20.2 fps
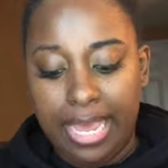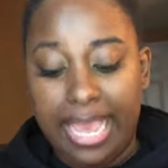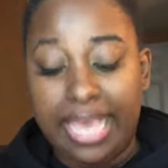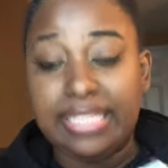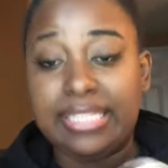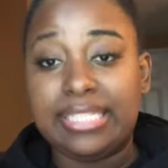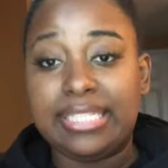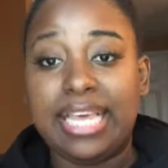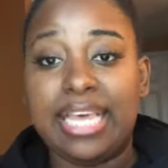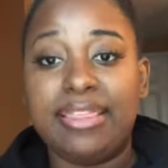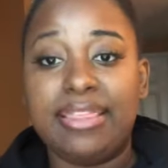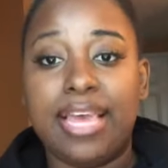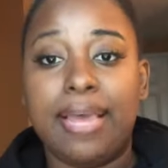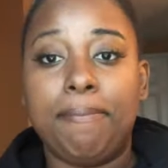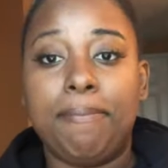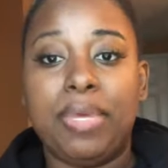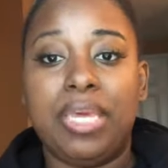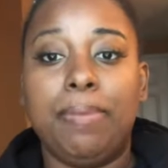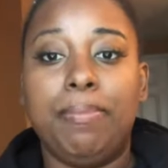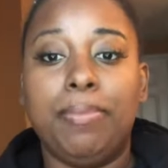it said
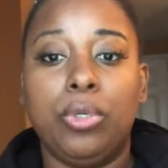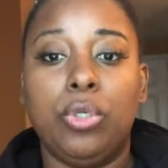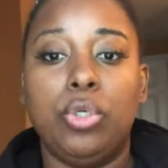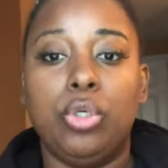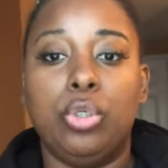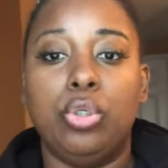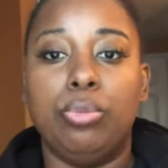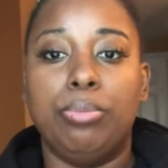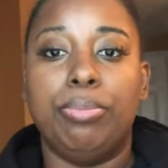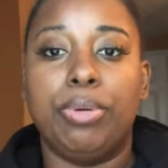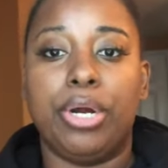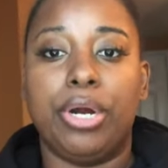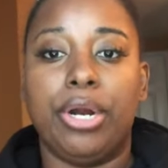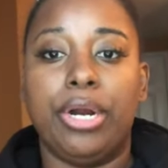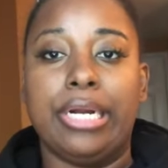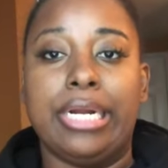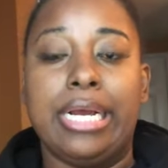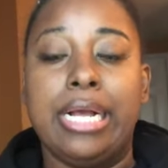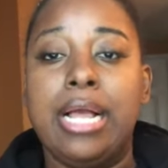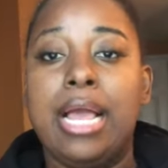that people who
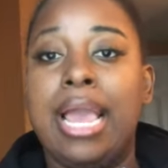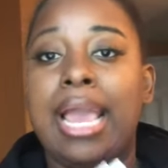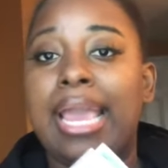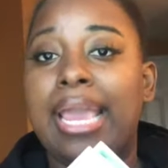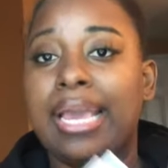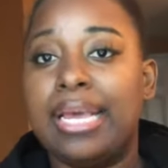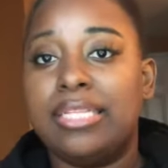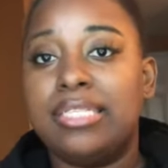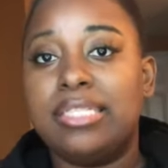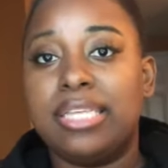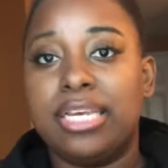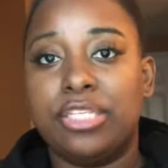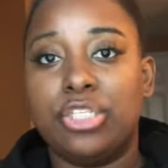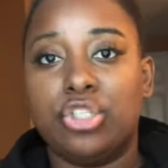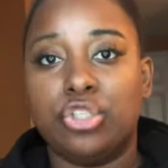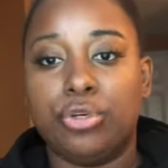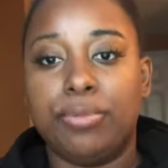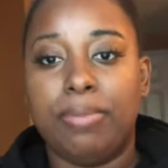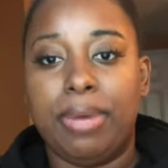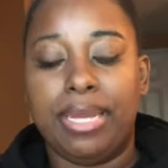burn
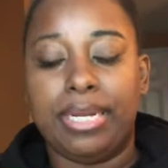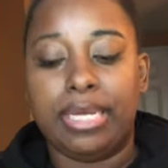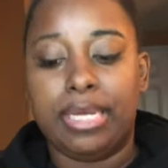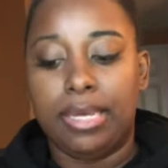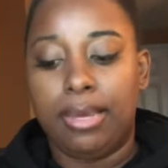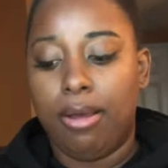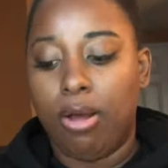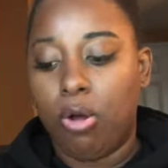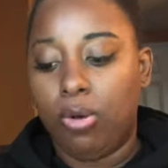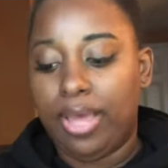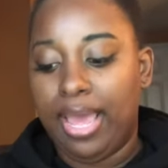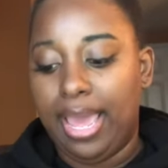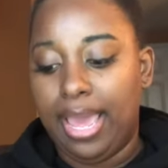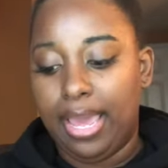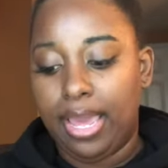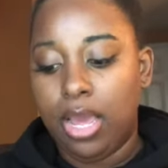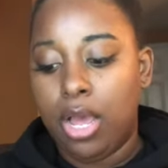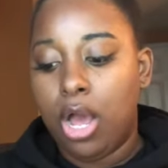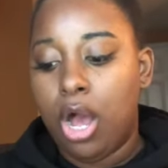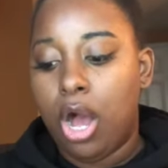ancestor money,
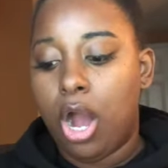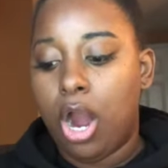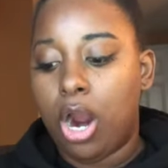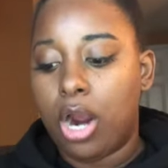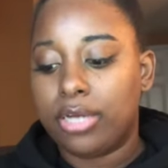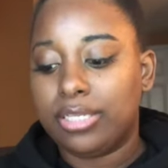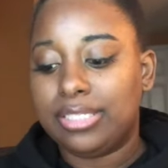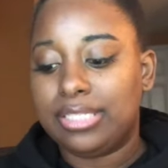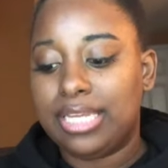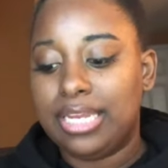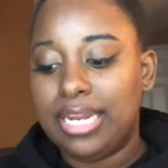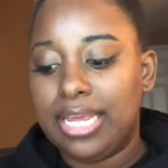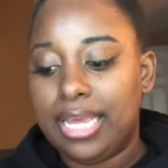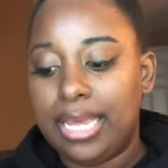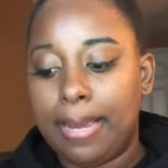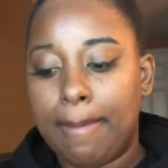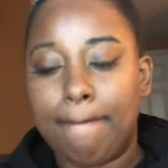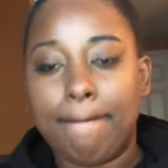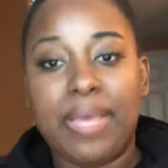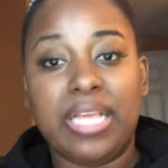okay, are
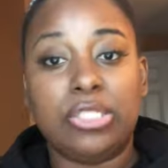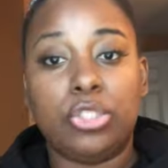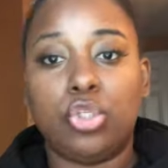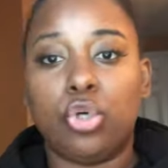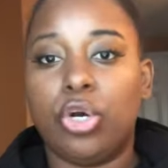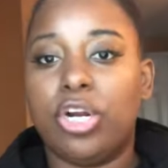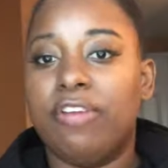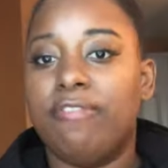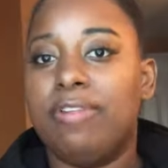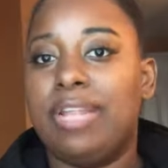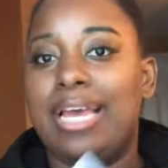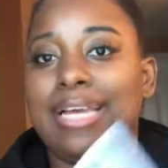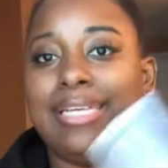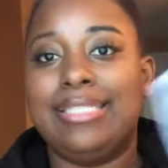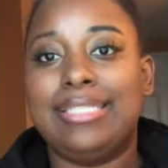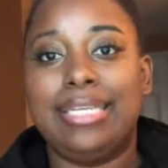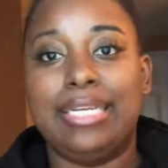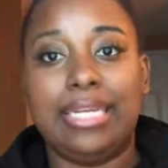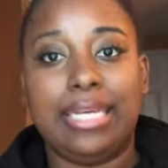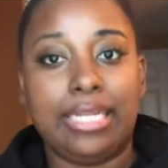sending, it's sort of like
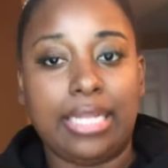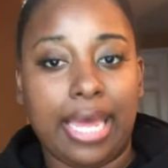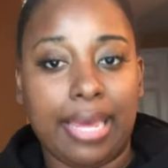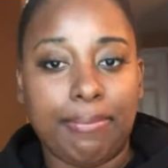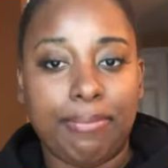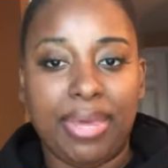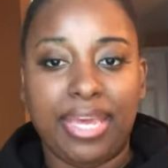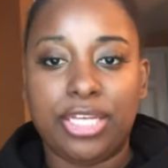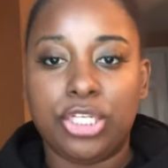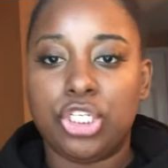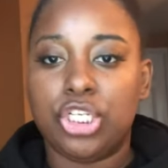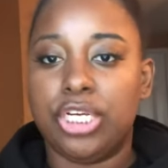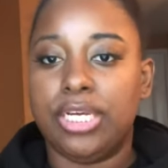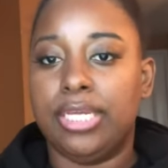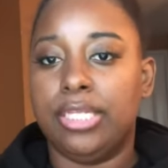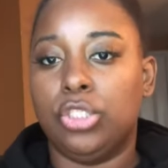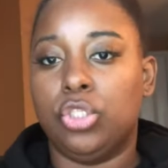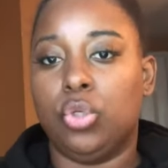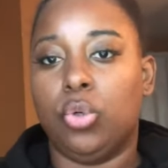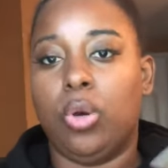sending
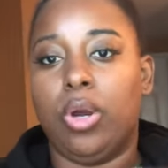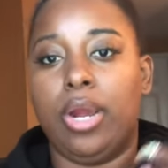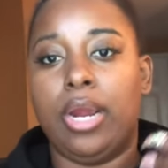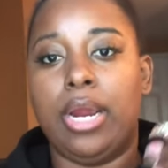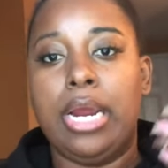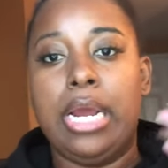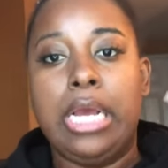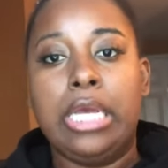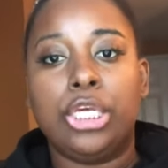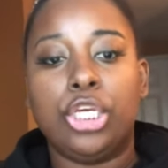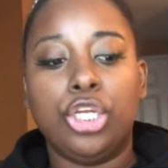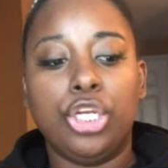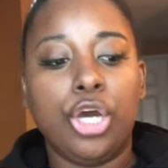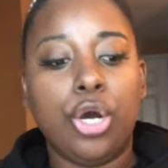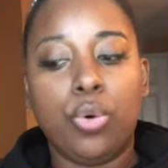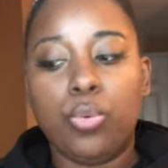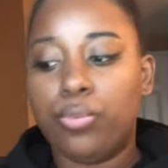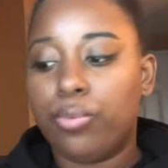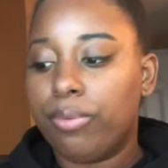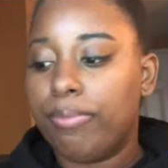libations or, you
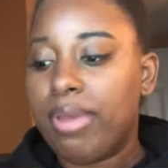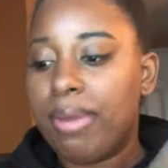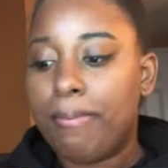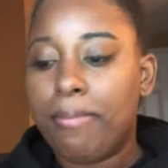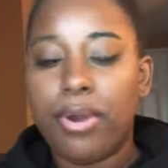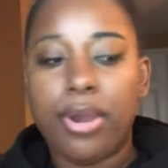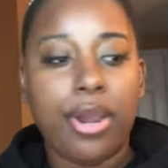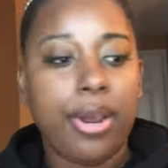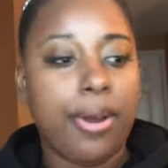know, remember,